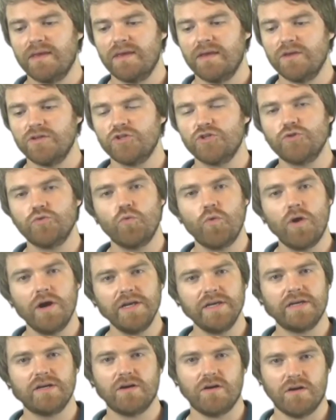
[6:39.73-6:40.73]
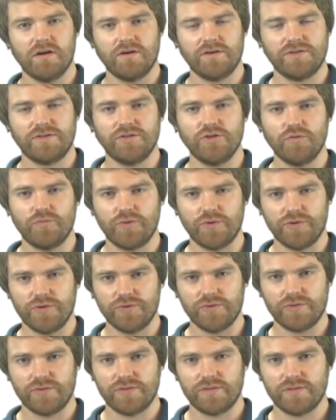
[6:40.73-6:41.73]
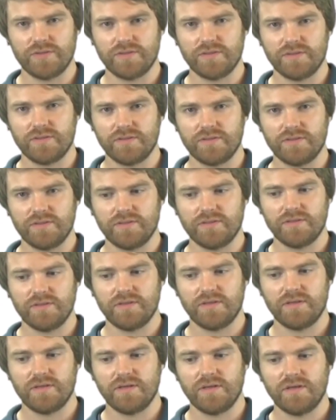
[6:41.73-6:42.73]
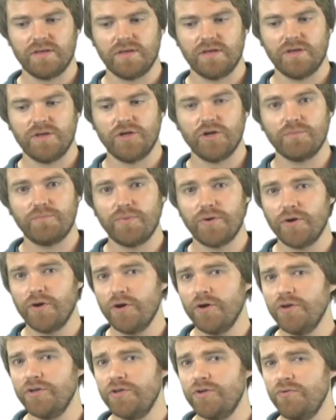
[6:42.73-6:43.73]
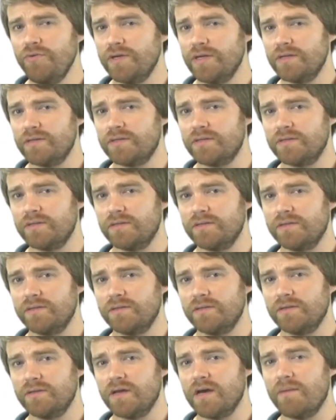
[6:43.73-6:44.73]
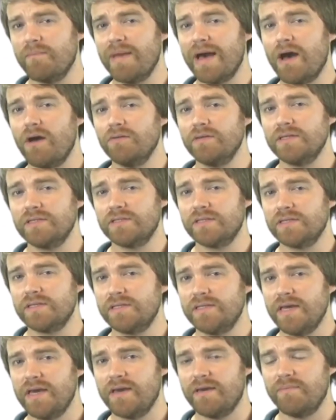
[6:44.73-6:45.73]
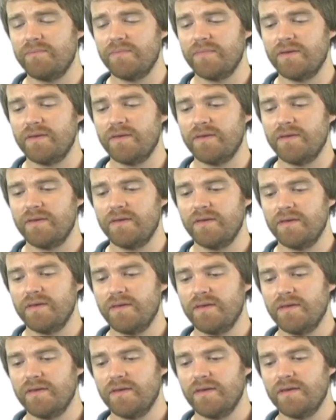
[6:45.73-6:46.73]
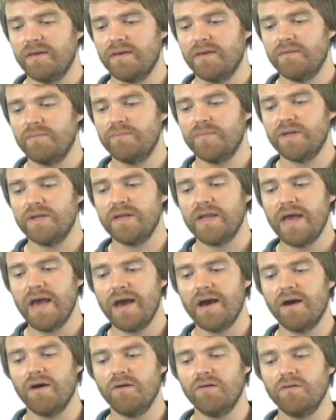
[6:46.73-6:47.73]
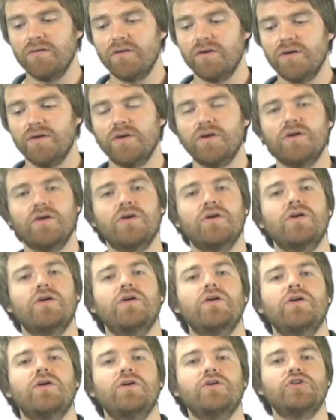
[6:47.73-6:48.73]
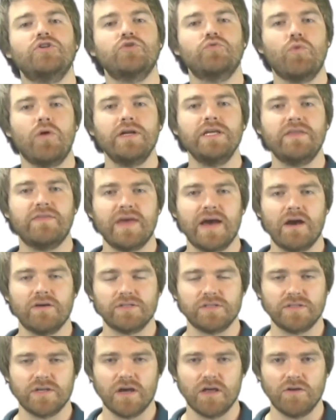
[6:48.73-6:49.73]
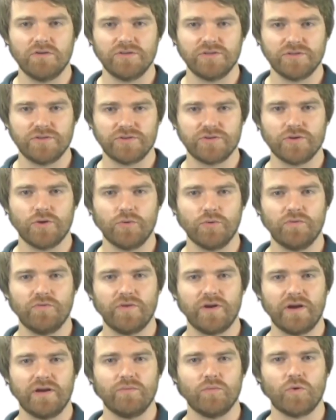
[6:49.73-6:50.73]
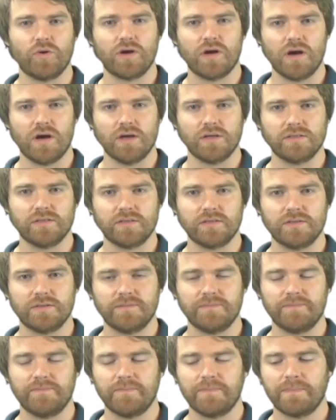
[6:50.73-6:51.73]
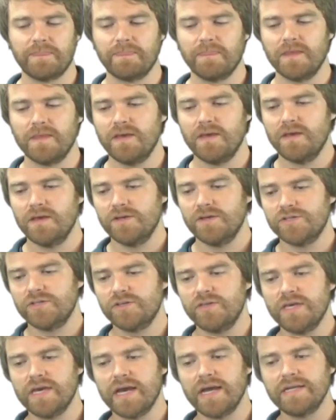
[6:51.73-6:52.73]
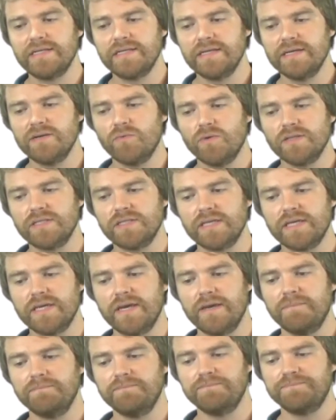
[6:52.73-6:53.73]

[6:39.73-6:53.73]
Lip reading: 20 cars you produced. Your per unit amount is the same. But now, $20,000 is your total variable cost. So the idea, once again,